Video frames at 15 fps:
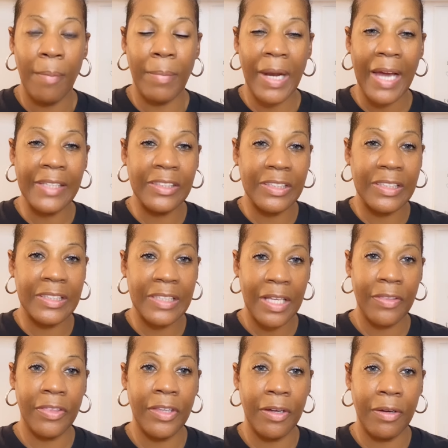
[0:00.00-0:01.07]
but I just
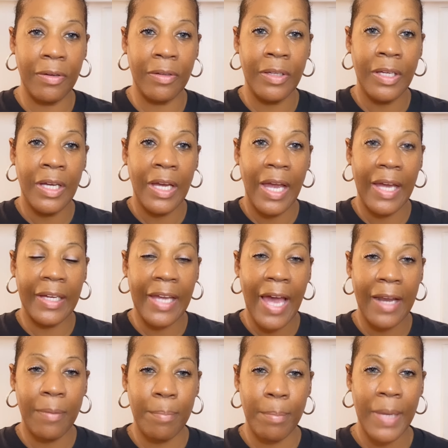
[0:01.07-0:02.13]
sat there and
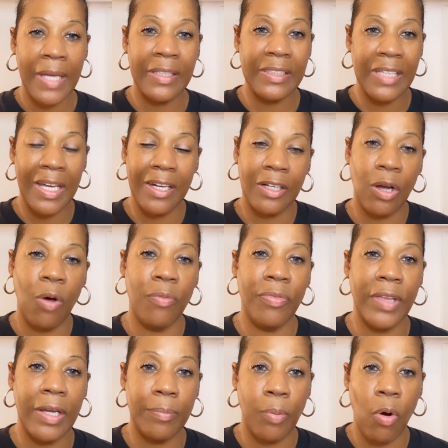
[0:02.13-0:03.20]
kind of meditated on
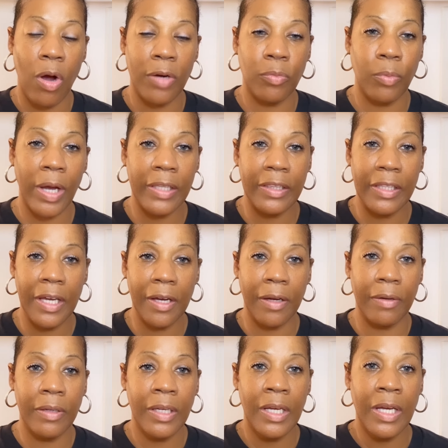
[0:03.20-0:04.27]
that part right
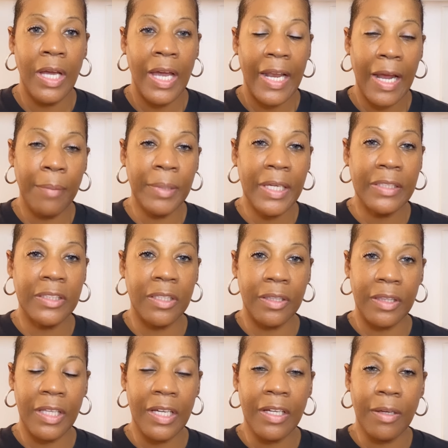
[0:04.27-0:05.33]
there. And I began to think